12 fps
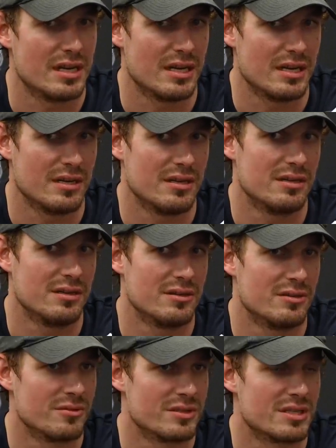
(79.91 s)
and
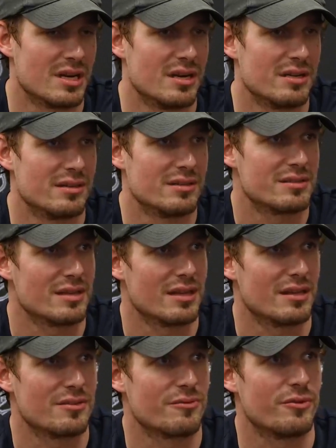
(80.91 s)
you know it's not it's not
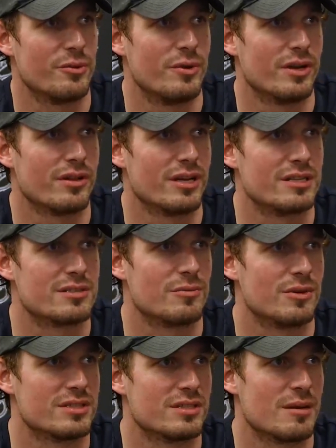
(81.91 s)
as freewheeling as it
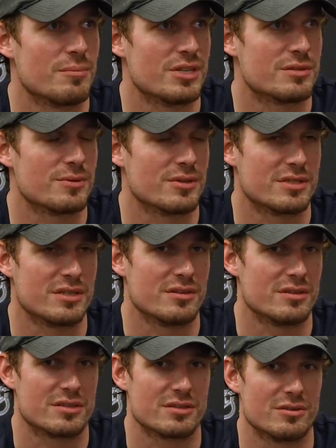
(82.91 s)
was in that Pittsburgh
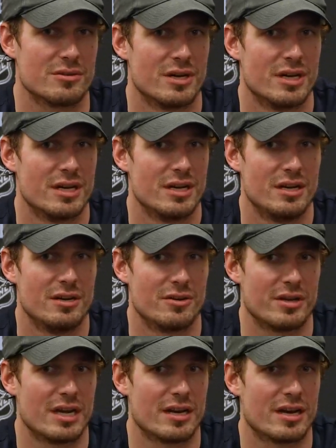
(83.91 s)
series. So you
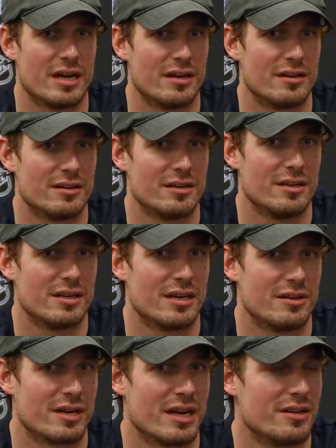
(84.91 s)
know you got to kind of you got
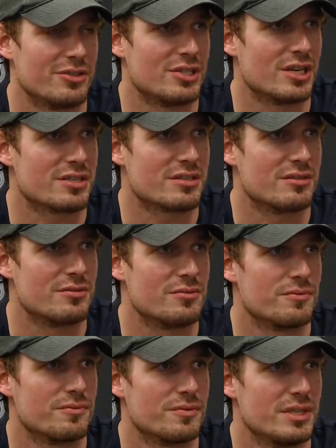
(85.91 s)
to kind of adjust to
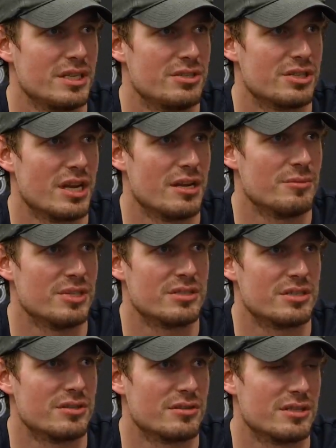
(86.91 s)
each game, each
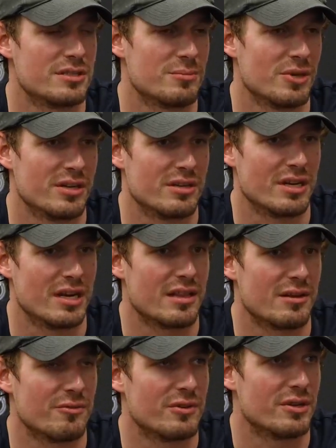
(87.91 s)
series. But yeah, I
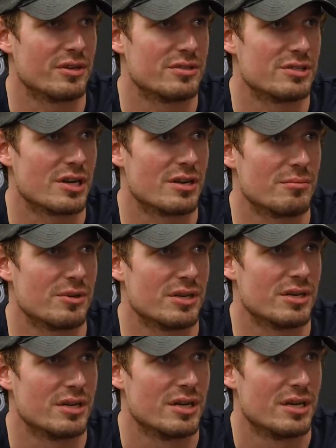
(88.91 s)
think we've done a good job uh,